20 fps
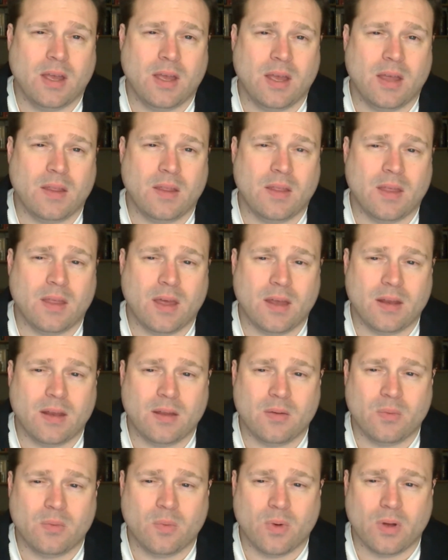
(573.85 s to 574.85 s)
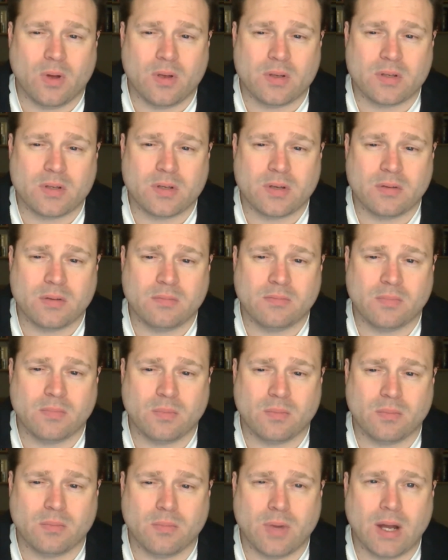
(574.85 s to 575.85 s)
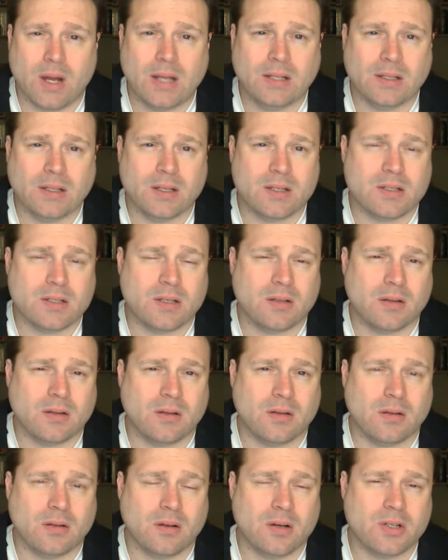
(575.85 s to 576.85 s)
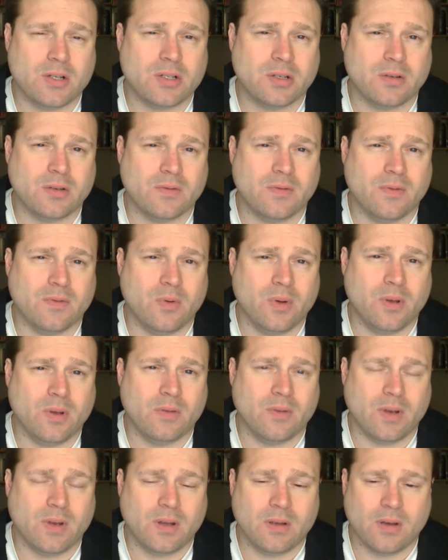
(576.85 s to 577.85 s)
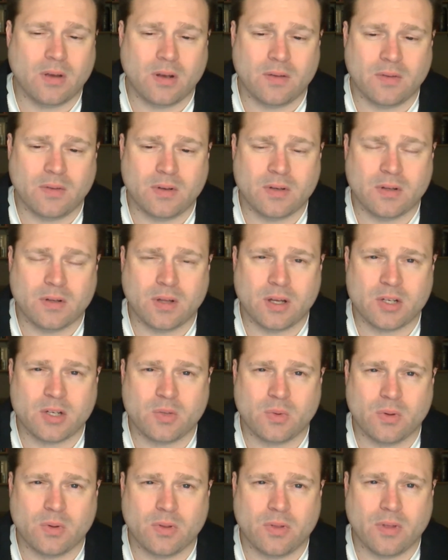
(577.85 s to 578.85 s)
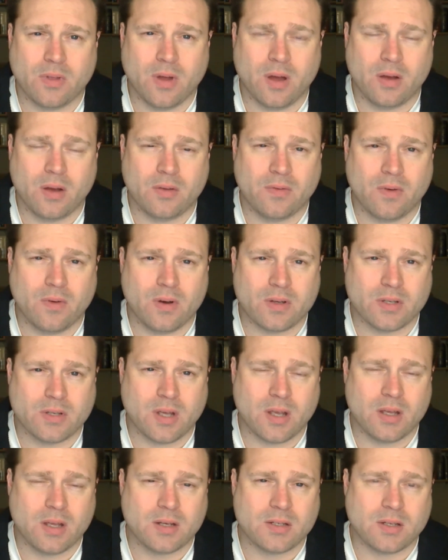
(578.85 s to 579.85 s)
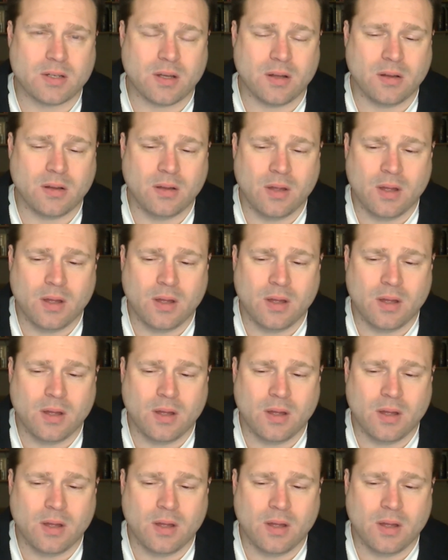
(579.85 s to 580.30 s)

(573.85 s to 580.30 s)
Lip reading: and that it was mindless and largely devoid of any kind of intellectual thought, as far as I can tell,